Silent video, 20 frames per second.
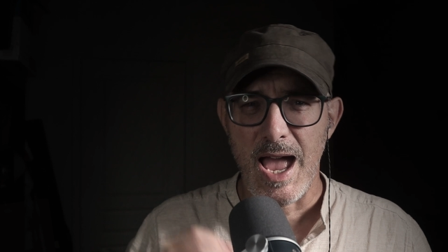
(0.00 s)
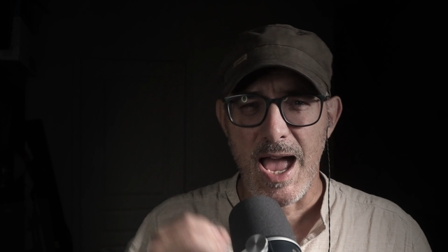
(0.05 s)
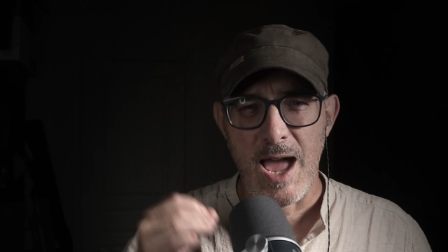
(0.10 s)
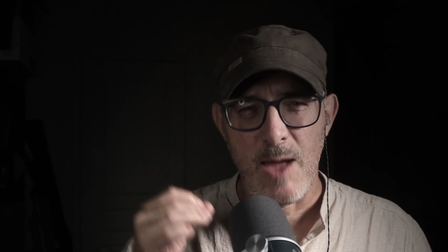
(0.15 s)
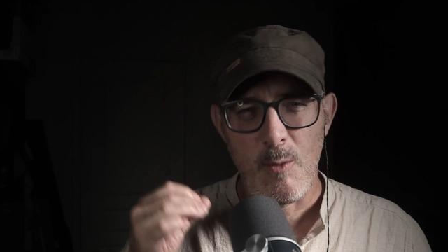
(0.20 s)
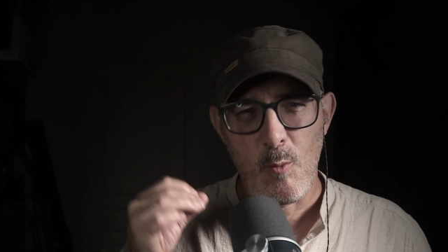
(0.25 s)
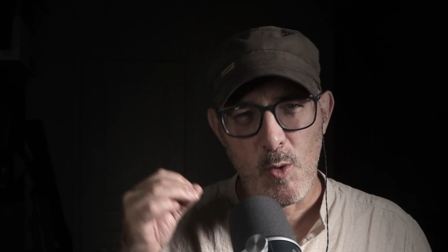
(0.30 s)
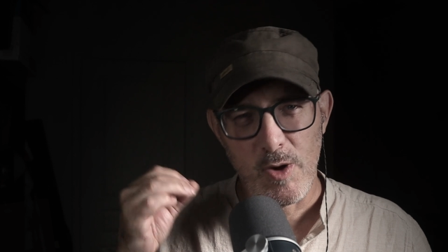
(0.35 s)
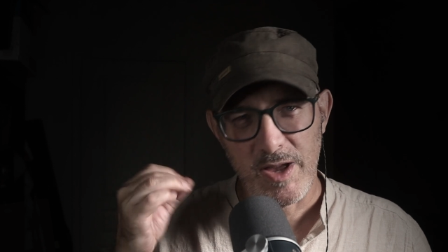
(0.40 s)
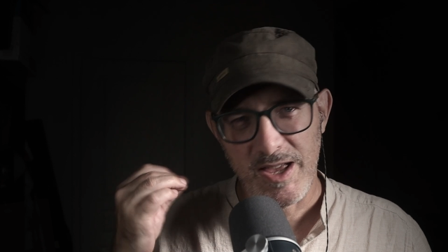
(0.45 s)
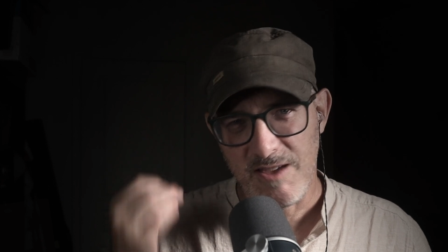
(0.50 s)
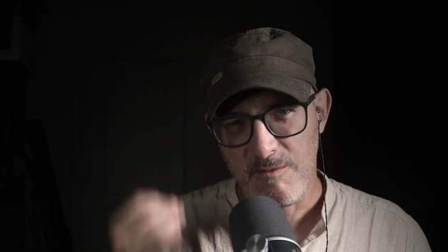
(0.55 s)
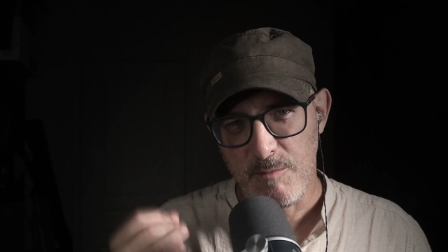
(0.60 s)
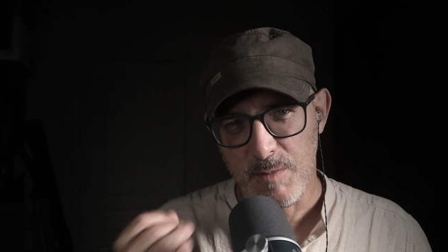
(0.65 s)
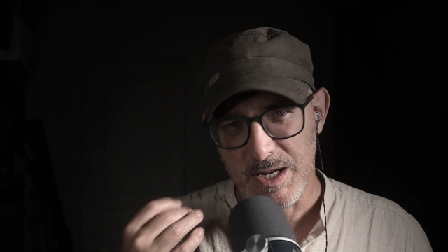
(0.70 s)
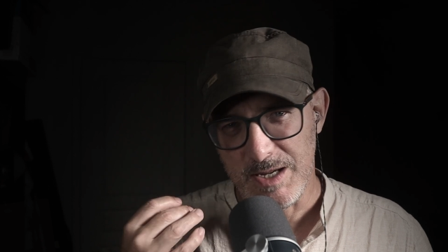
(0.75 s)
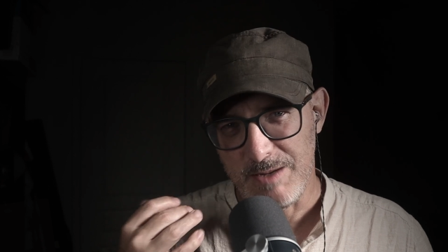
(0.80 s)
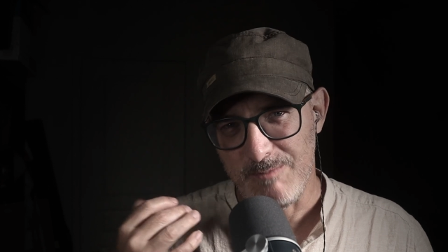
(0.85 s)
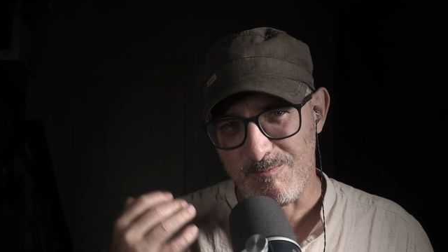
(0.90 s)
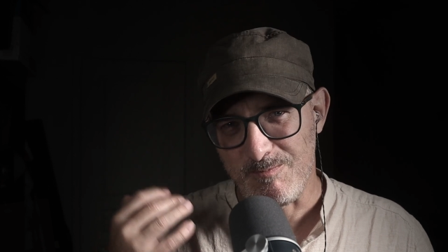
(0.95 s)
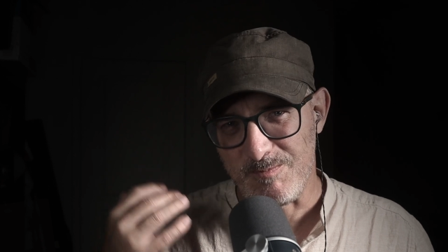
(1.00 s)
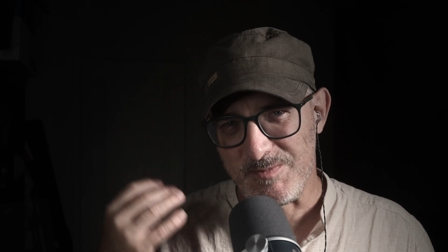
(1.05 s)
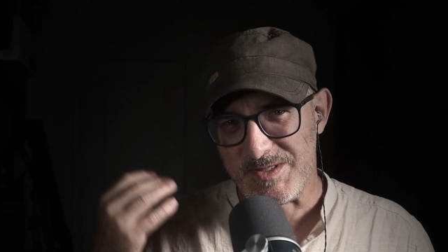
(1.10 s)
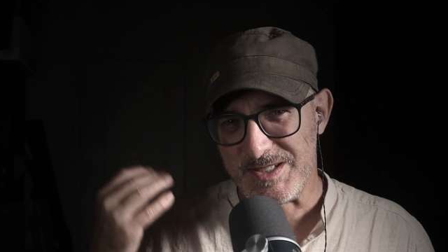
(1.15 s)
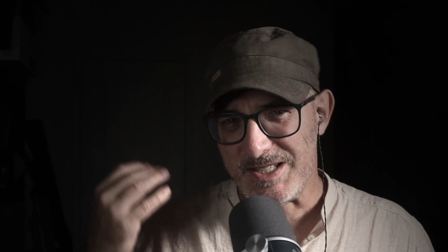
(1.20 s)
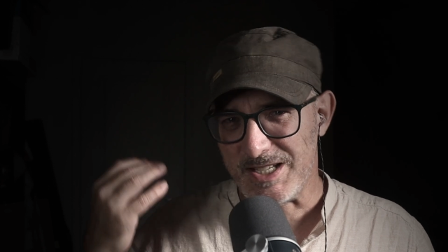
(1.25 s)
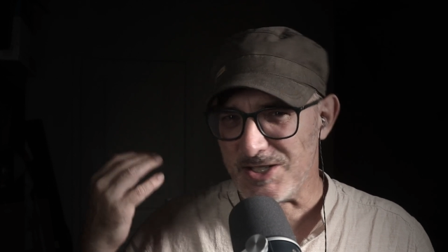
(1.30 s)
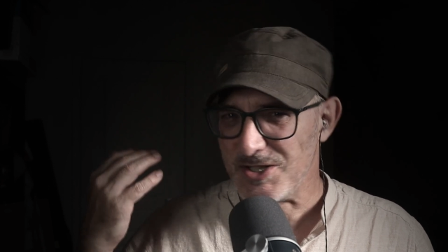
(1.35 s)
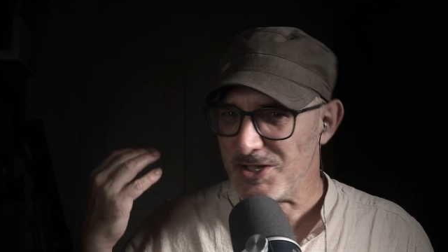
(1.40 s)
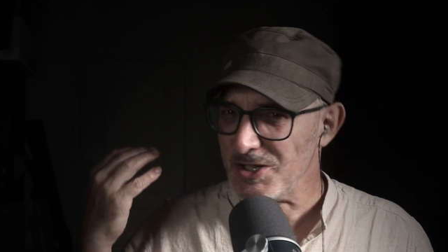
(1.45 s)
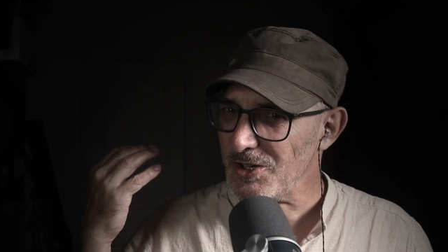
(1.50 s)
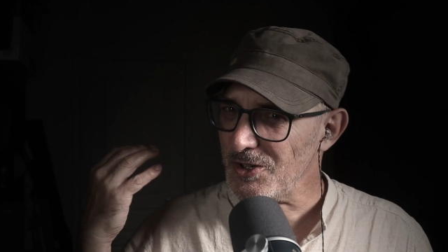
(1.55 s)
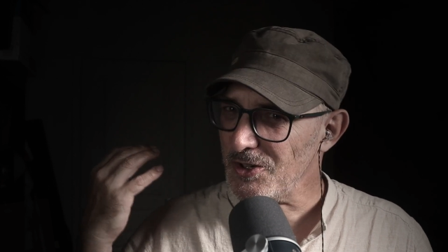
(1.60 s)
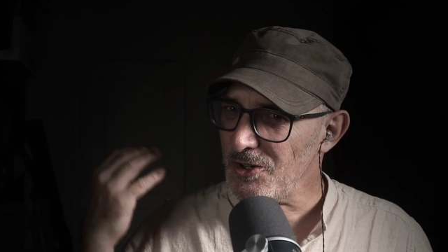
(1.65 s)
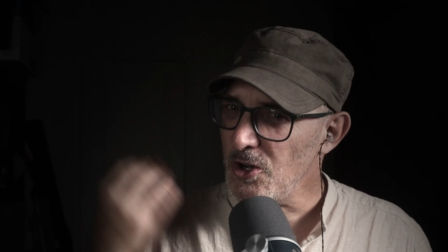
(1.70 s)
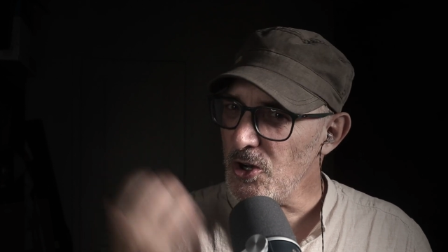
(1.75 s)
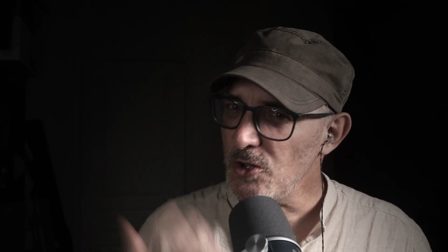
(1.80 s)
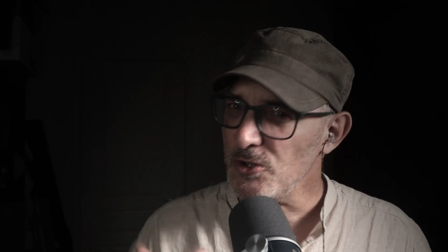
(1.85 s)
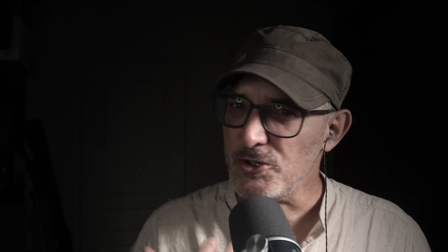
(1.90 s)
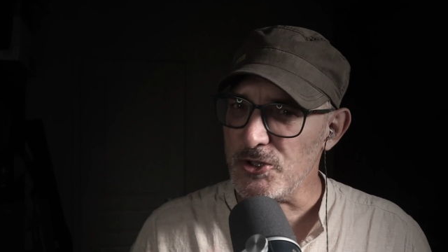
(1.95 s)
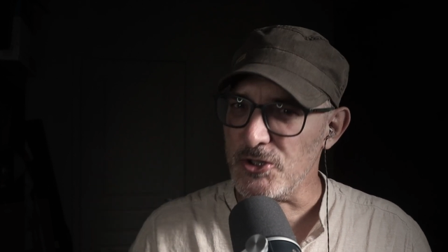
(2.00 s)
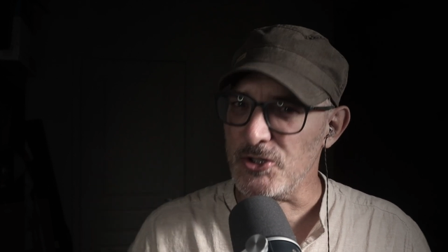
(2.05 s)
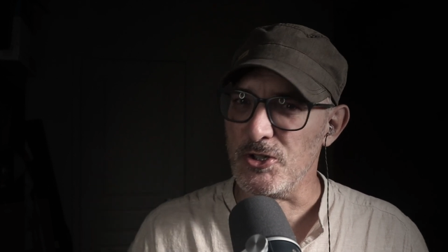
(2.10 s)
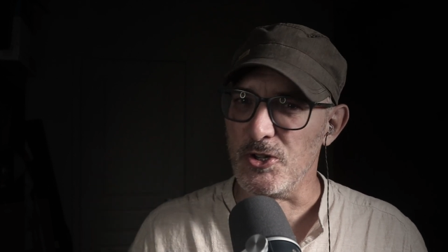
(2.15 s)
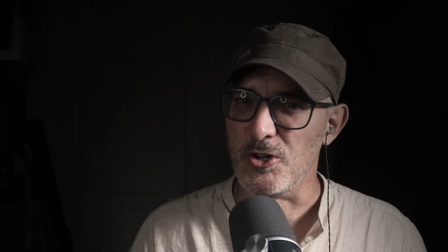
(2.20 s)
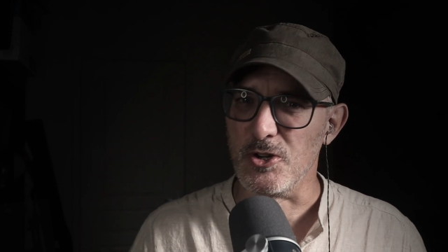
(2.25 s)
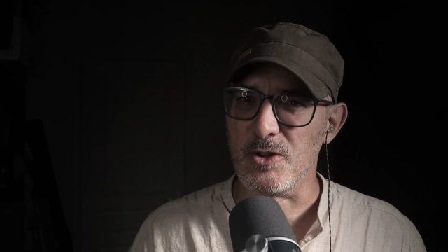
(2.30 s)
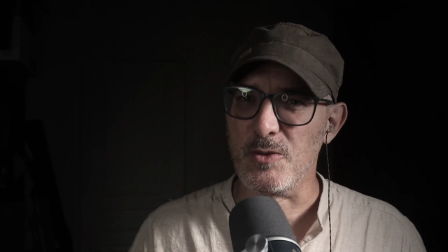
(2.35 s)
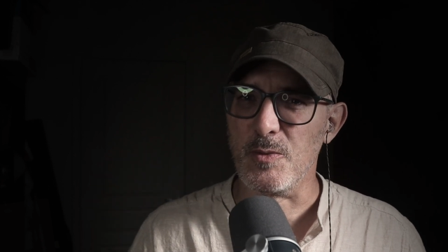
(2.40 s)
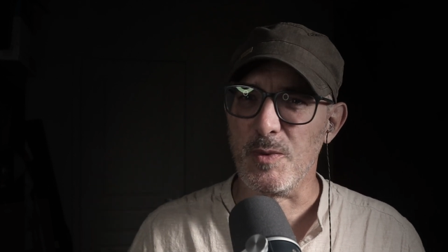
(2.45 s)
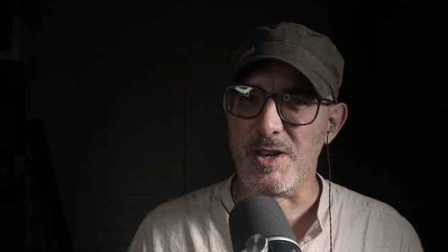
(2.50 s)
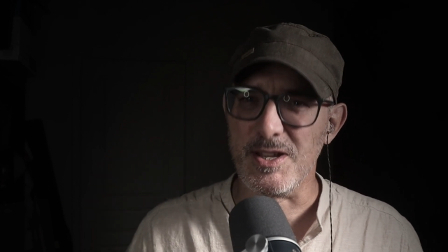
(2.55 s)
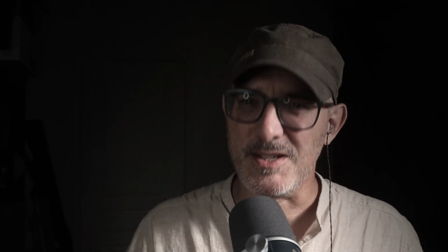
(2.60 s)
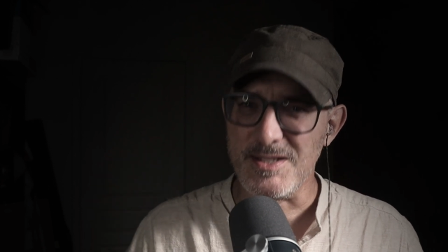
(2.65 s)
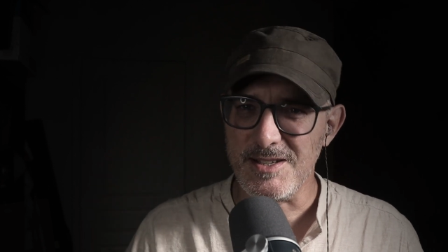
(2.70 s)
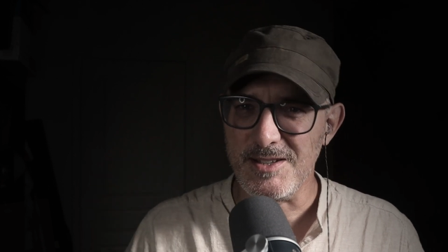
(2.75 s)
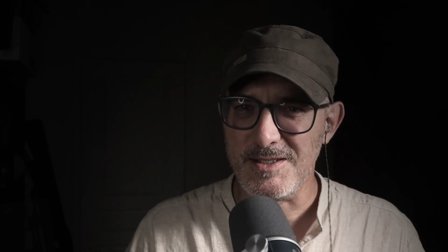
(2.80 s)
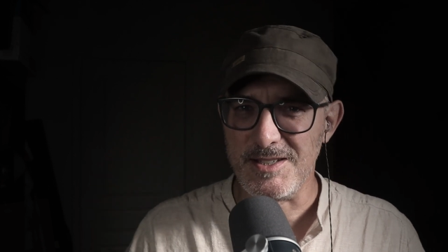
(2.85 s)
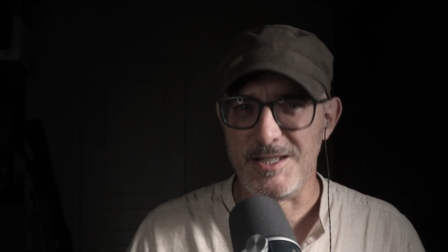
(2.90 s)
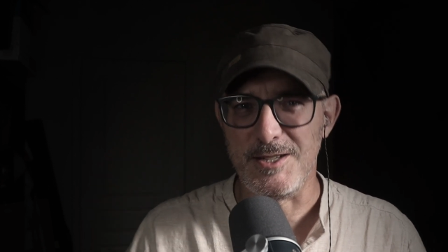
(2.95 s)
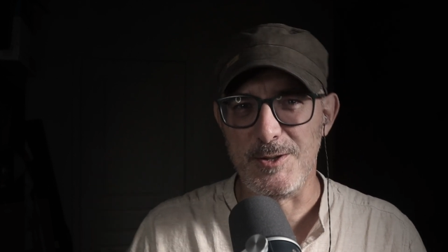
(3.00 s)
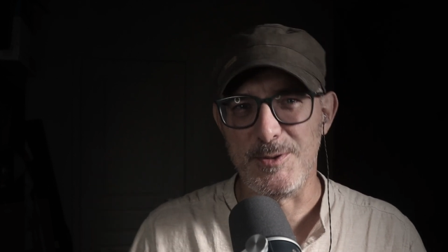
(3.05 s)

and what gave me such a culture shock when I started